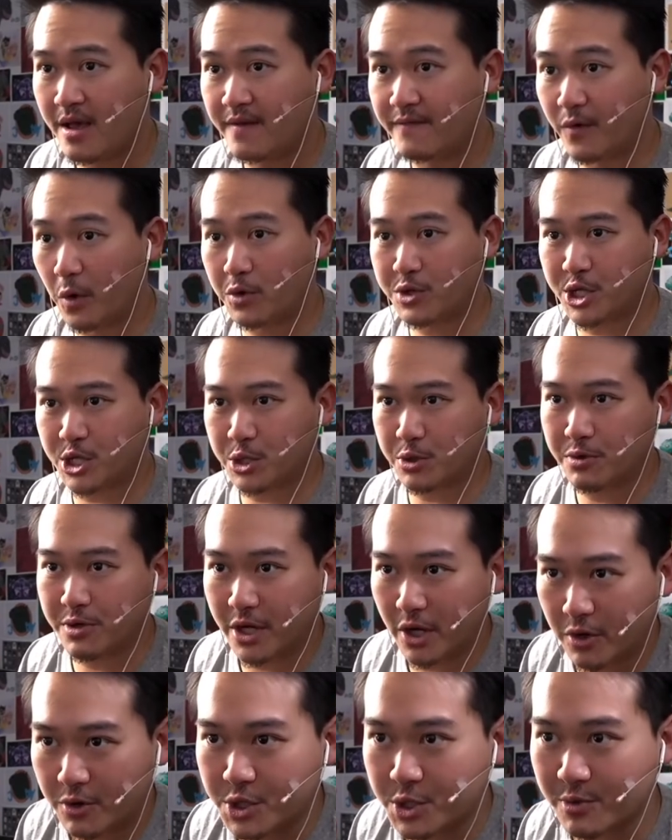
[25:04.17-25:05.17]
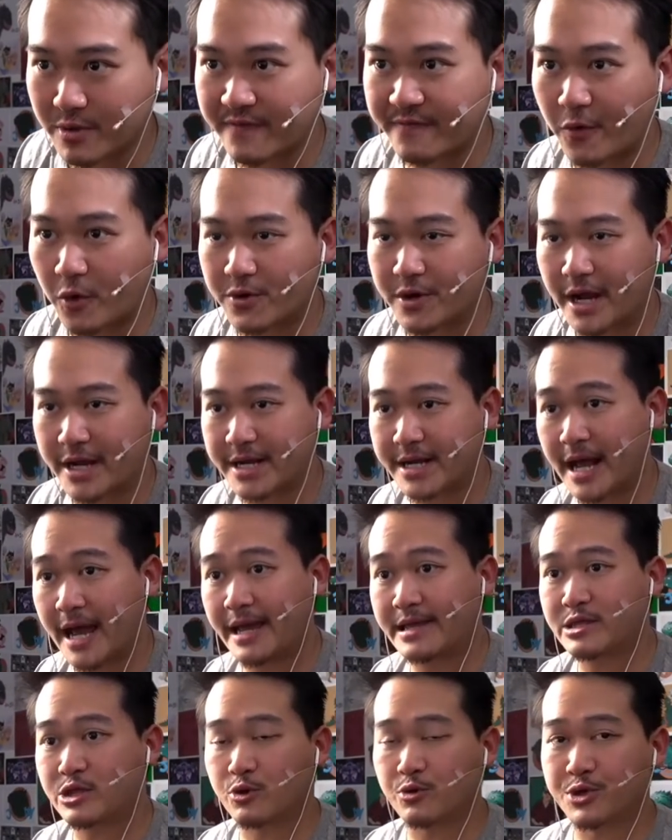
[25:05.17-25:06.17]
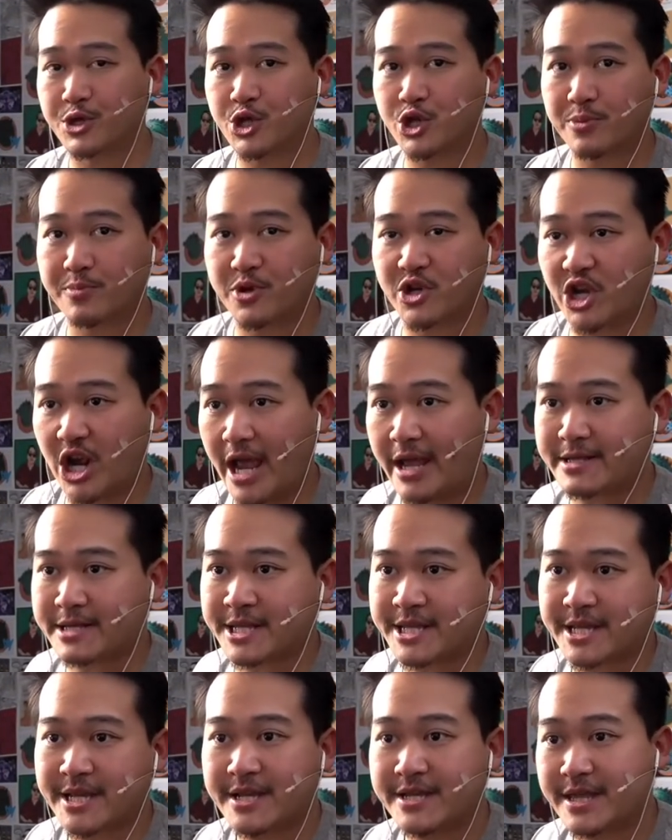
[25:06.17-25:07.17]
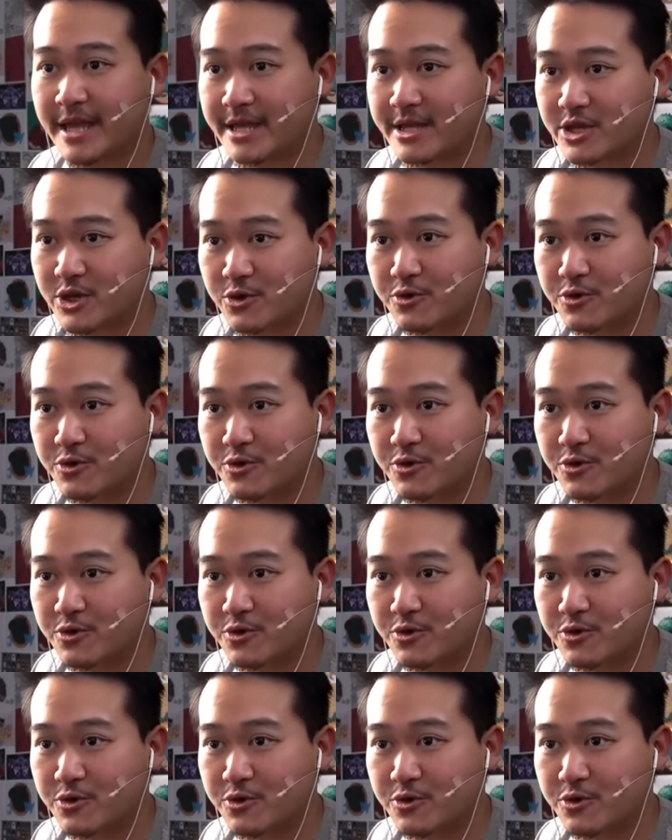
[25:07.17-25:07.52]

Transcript: Vol Studios with $4.99 through the super chats. Thank